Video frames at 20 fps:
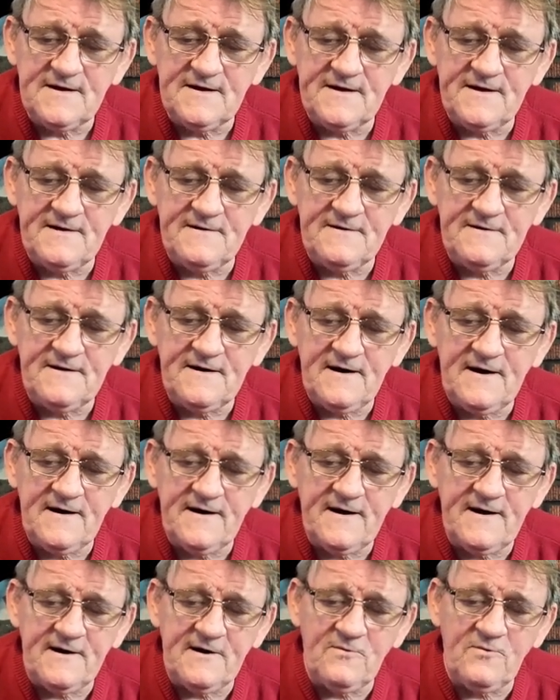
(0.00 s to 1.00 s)
Now,
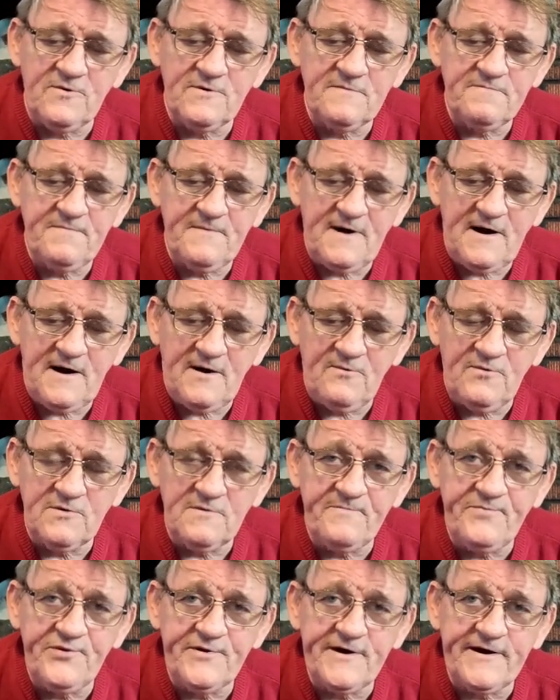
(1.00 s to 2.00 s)
I want
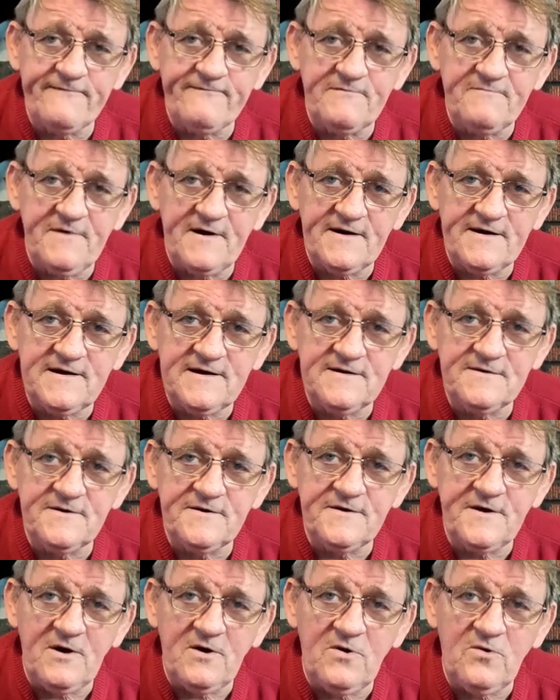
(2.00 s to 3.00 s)
to put everybody in the
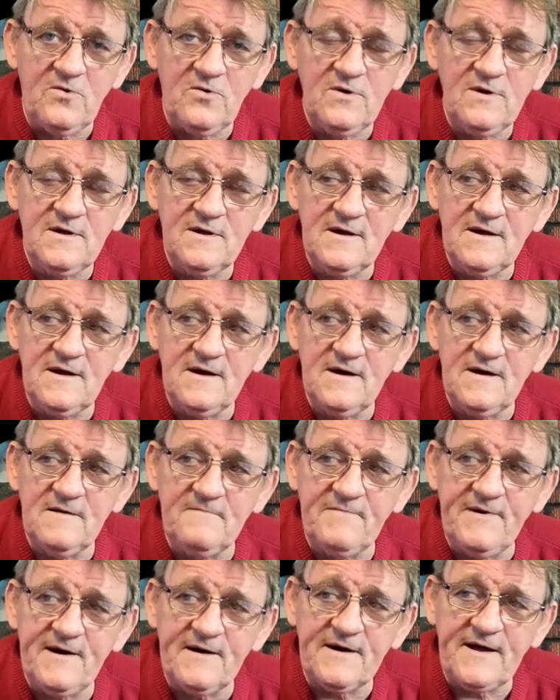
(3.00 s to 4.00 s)
know
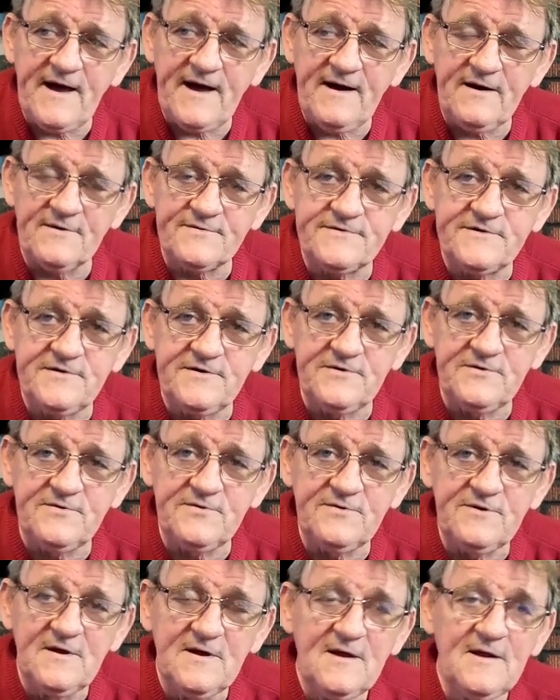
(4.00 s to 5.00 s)
about how to